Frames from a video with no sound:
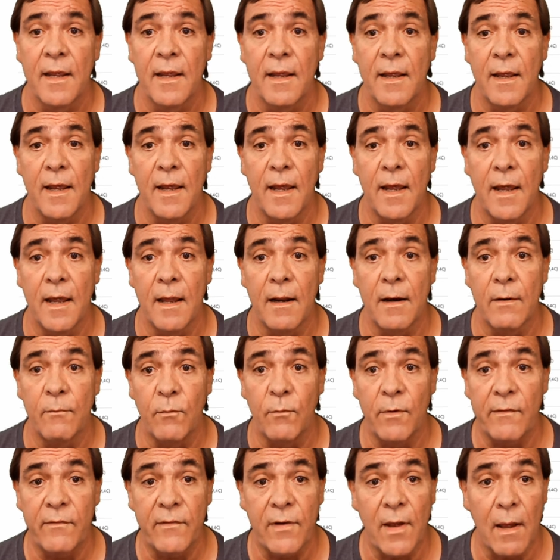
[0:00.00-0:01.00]
And
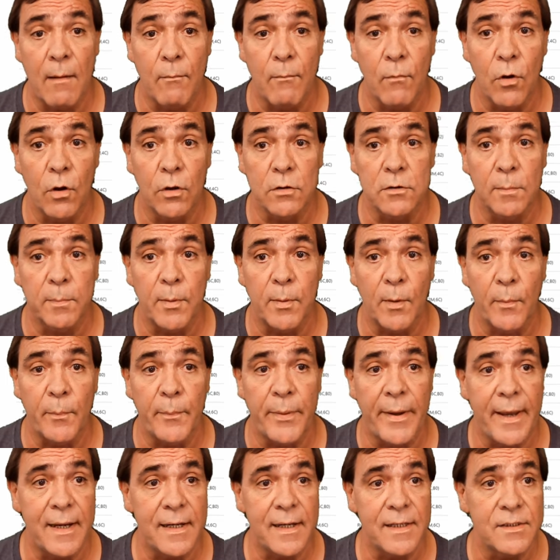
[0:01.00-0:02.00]
we've got multiple
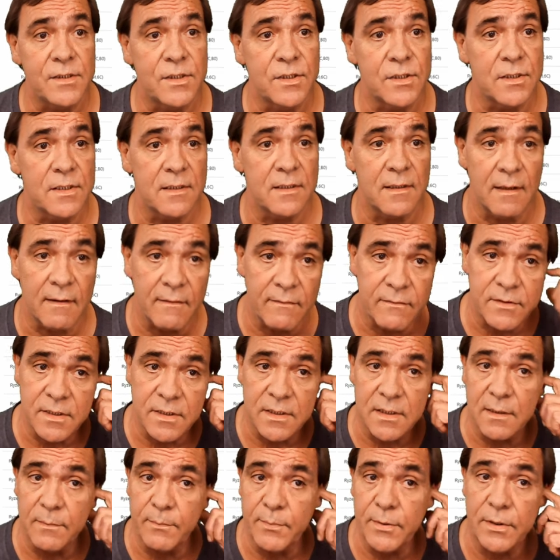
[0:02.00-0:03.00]
pages of
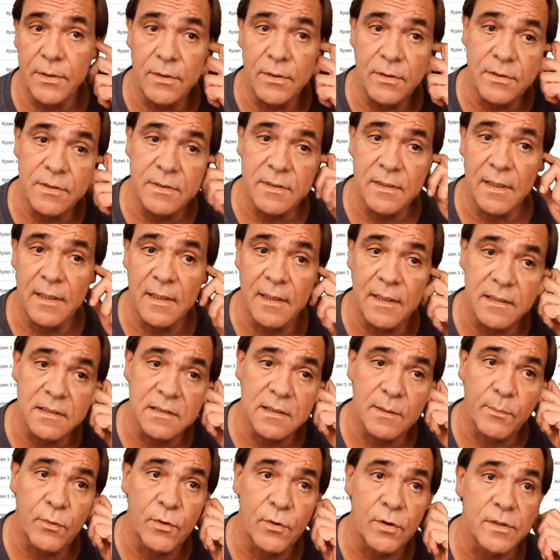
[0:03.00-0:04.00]
GPUs that it
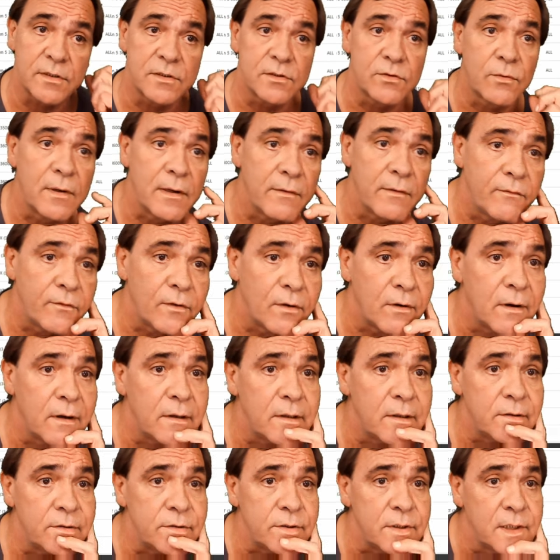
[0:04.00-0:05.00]
supports:
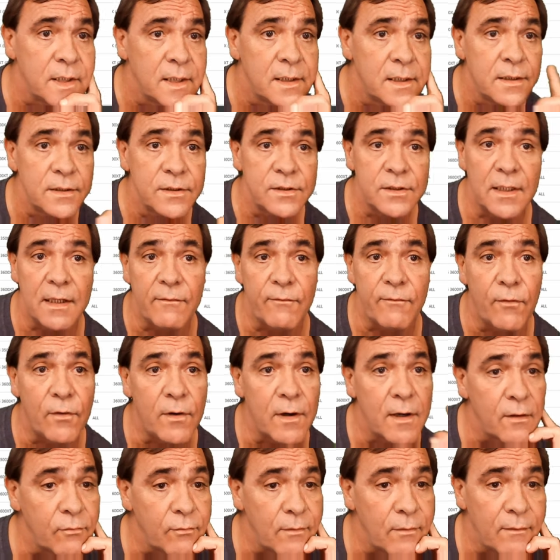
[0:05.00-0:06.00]
2400,
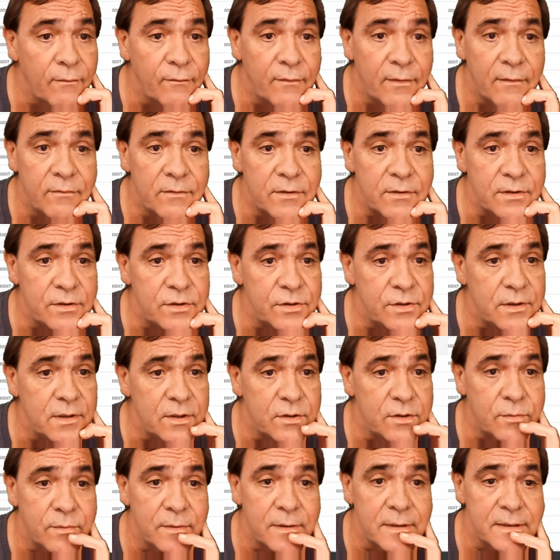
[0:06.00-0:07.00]
G4350,
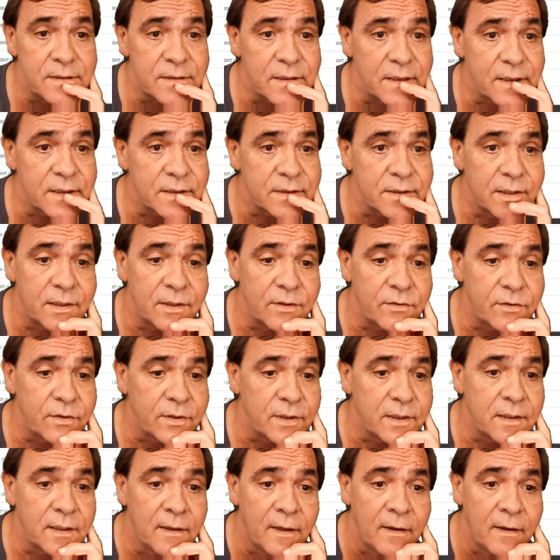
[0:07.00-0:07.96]
G2600.